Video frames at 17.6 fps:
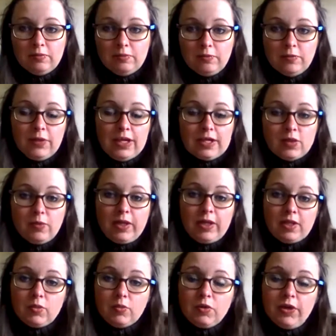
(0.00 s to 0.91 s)
and that's my
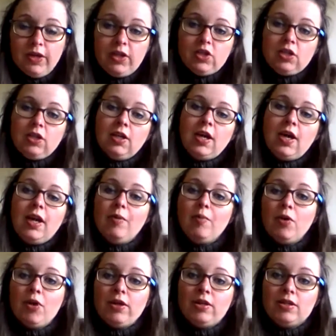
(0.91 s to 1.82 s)
inspiration, and I'm
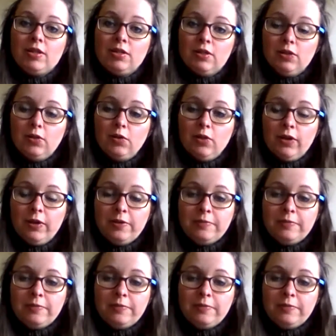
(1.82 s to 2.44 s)
going to